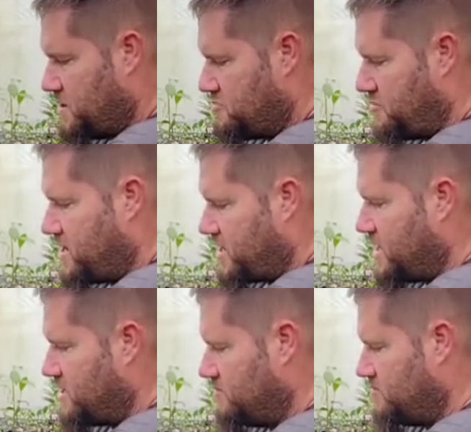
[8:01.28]
wanna break
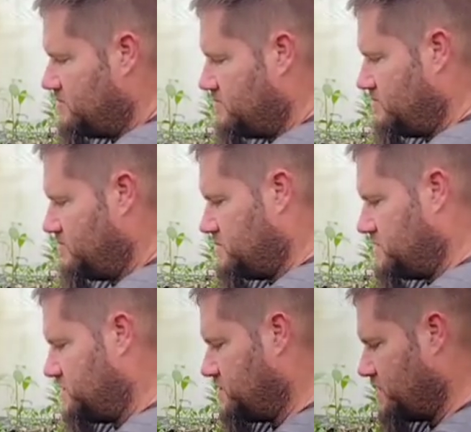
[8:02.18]
up the
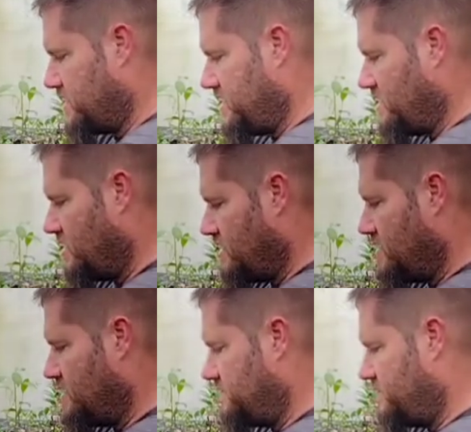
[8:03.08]
majority
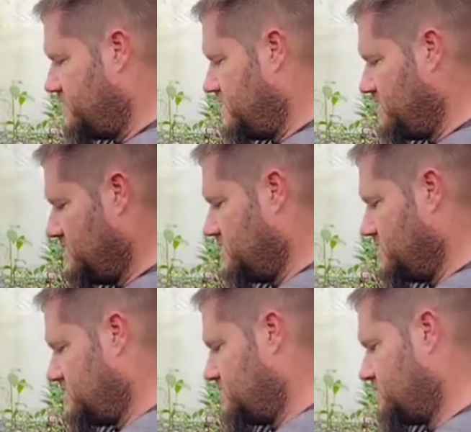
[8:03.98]
of the
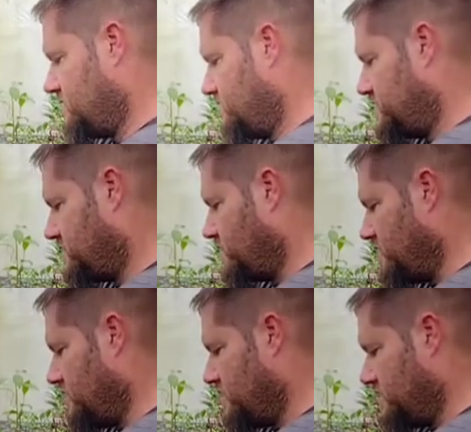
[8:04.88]

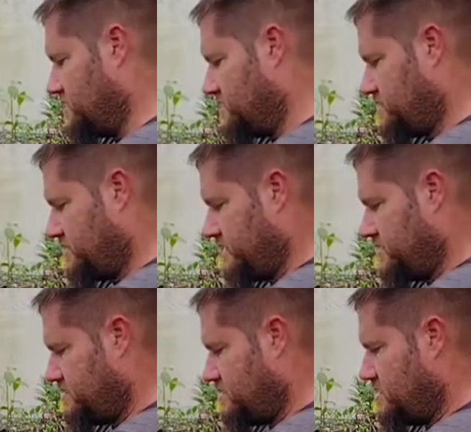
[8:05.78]
soil on this tree.
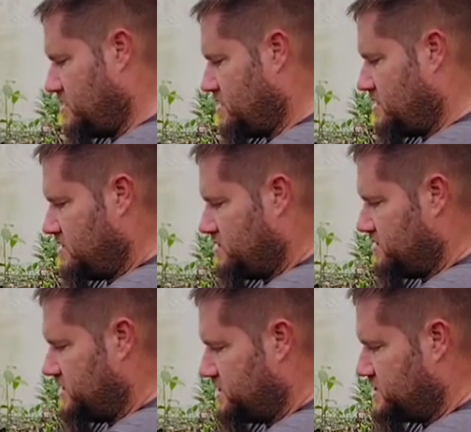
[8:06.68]

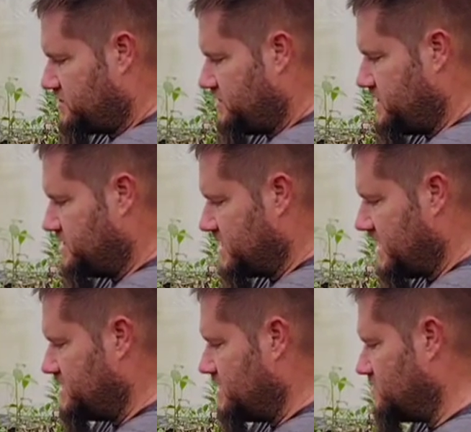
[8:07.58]
These trees,
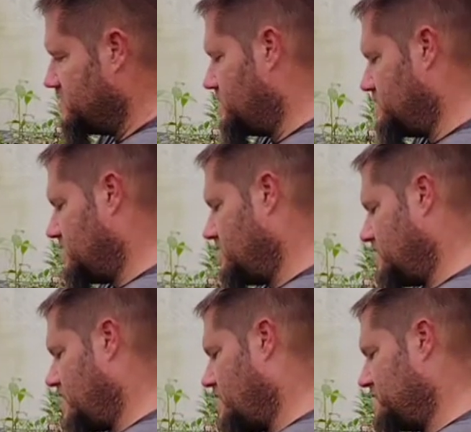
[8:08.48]
I don't
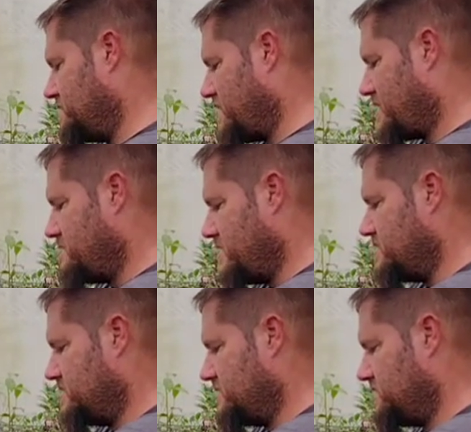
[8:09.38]
always
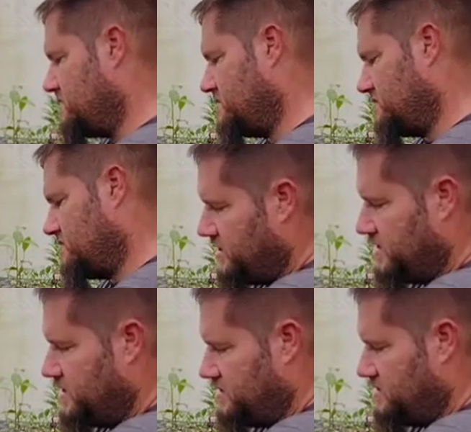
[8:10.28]
recommend
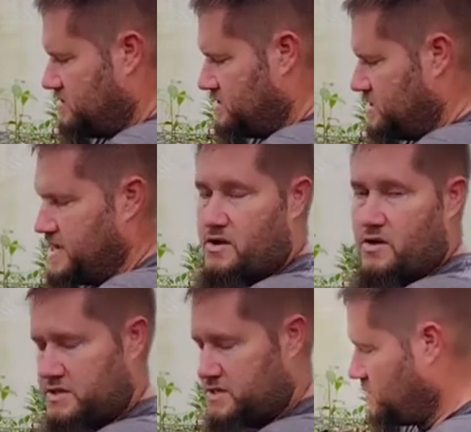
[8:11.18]
completely taking
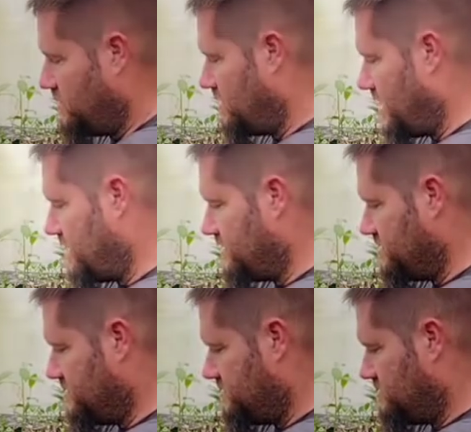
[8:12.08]
all the soil out of
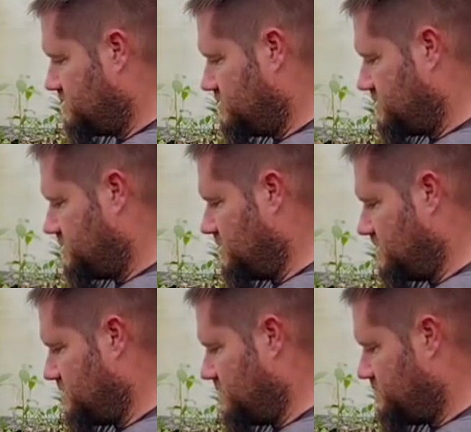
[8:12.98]
the,
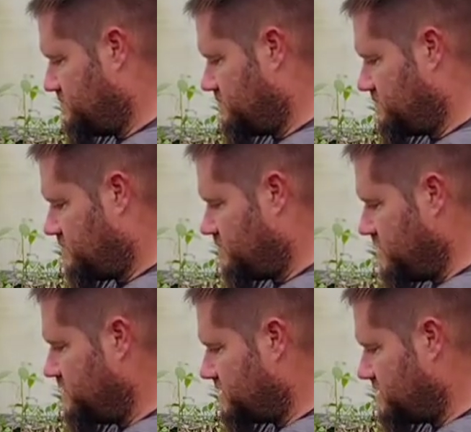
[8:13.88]
the
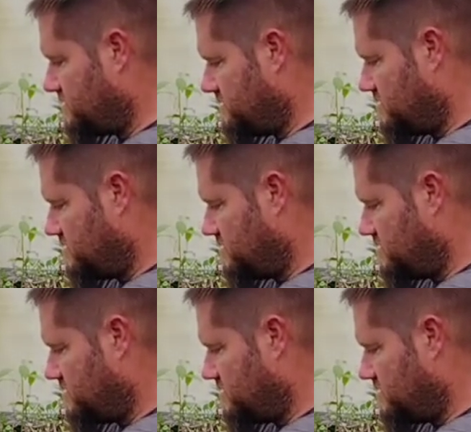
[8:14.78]
roots.